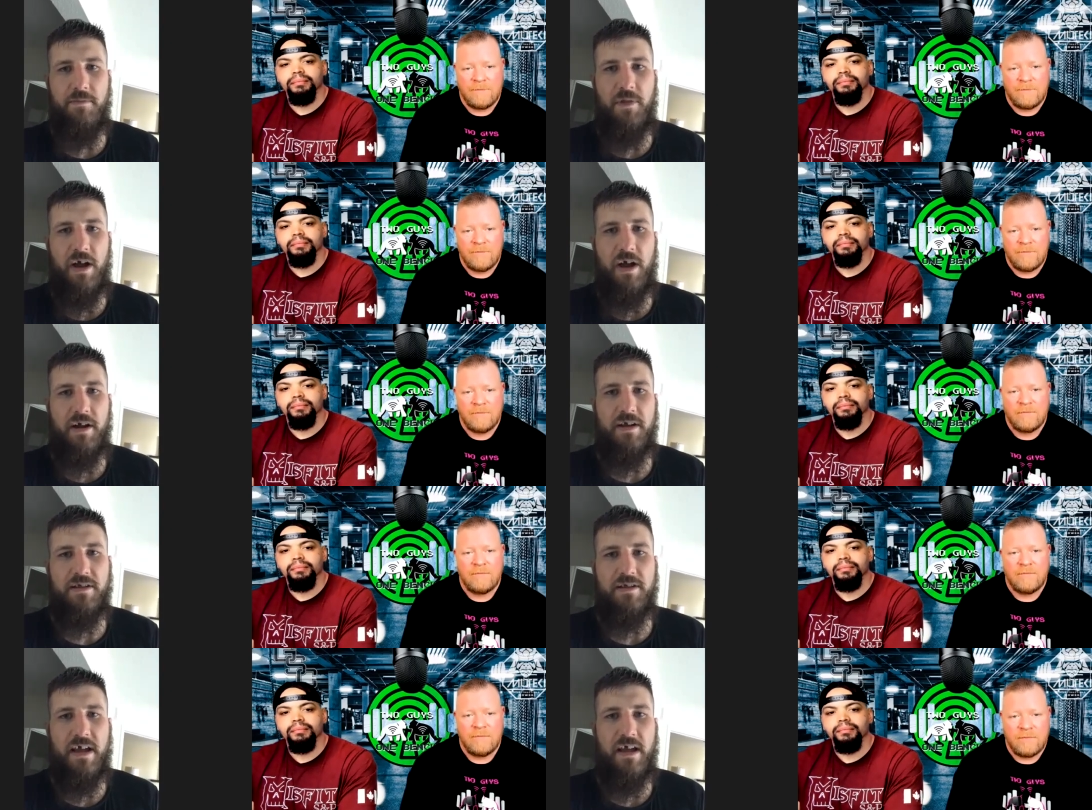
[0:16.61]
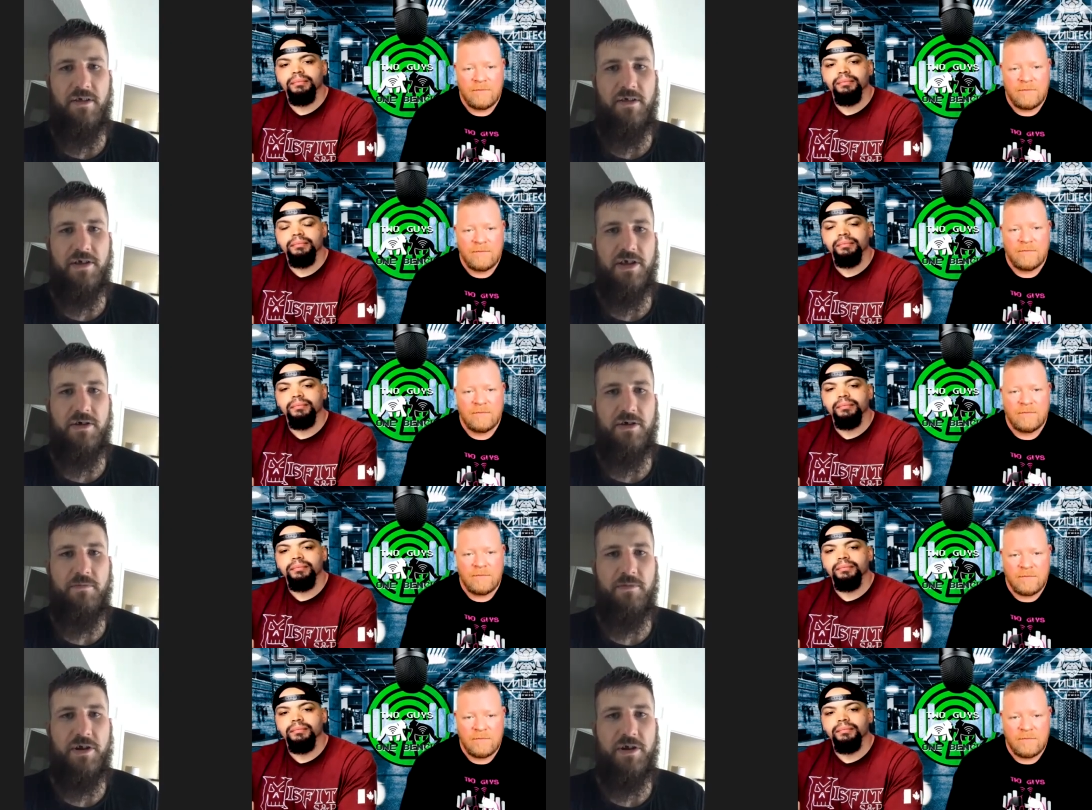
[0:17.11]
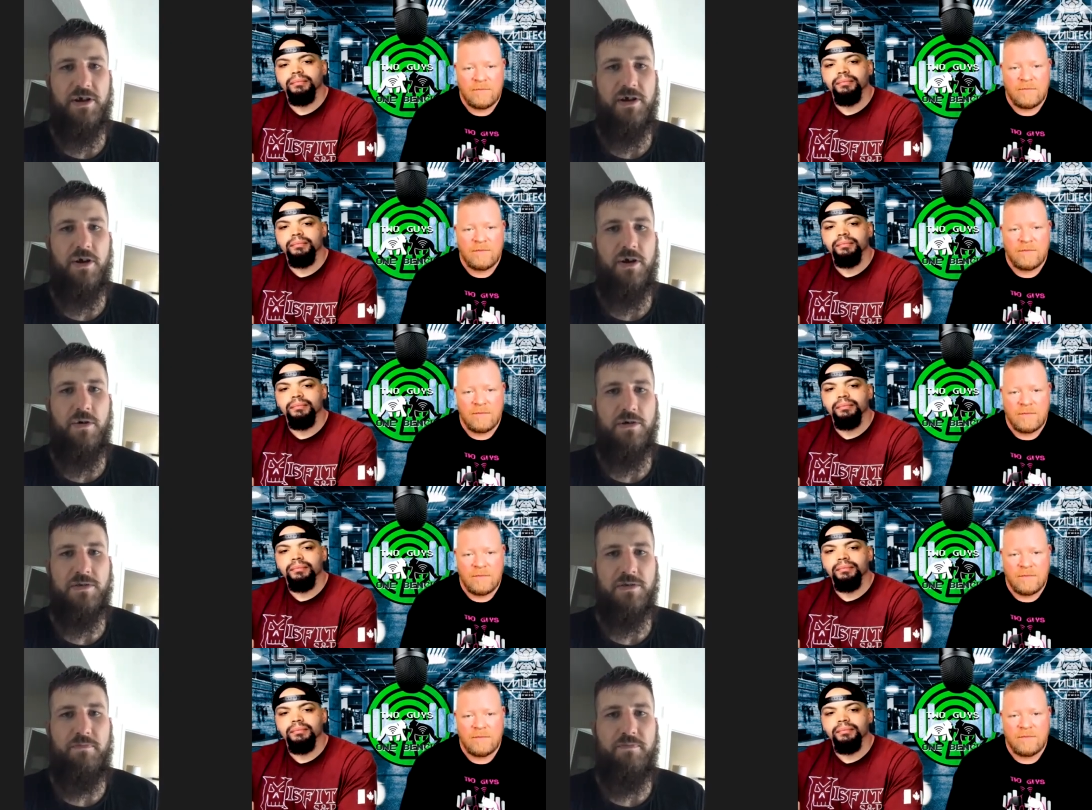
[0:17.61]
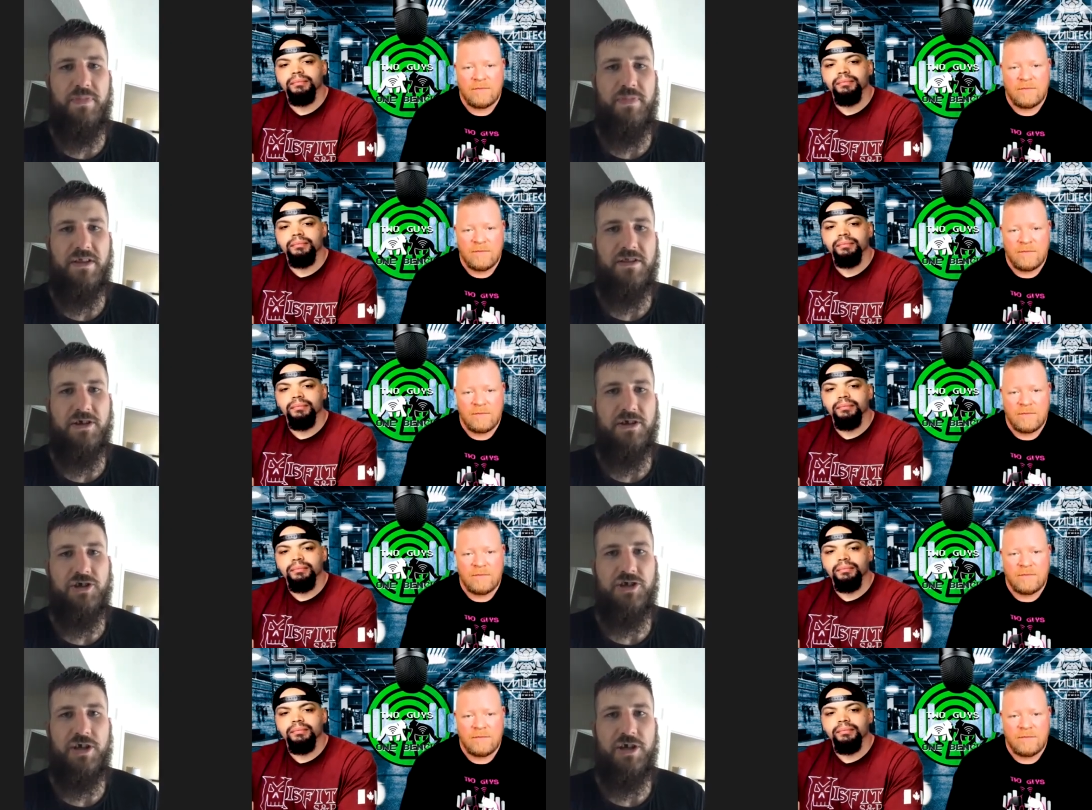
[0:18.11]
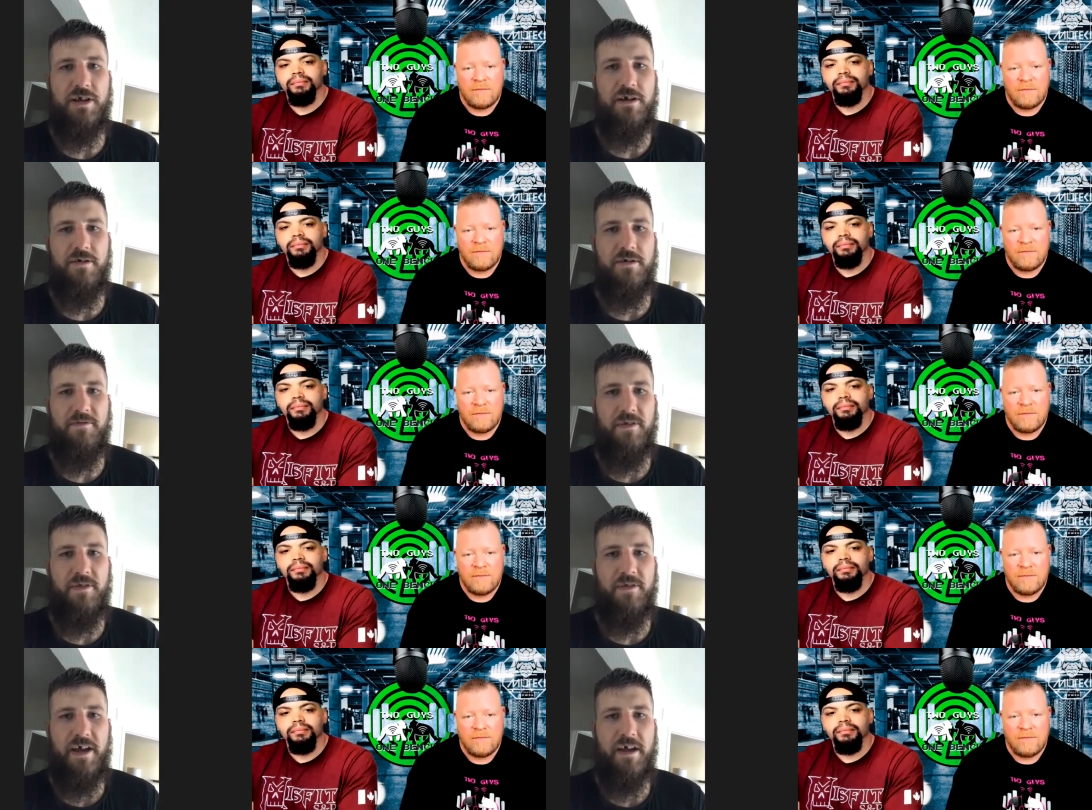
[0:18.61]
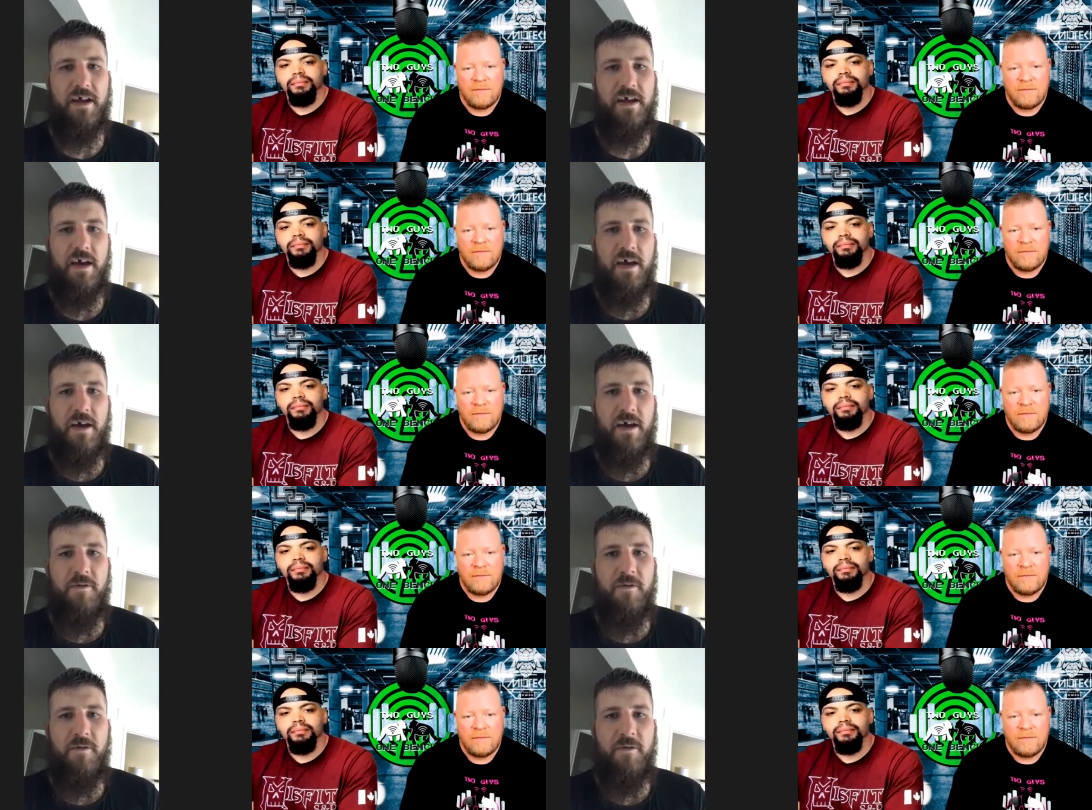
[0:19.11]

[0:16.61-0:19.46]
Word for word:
Speaker 1: I'm not telling you I'm going to go and beat the shit out of like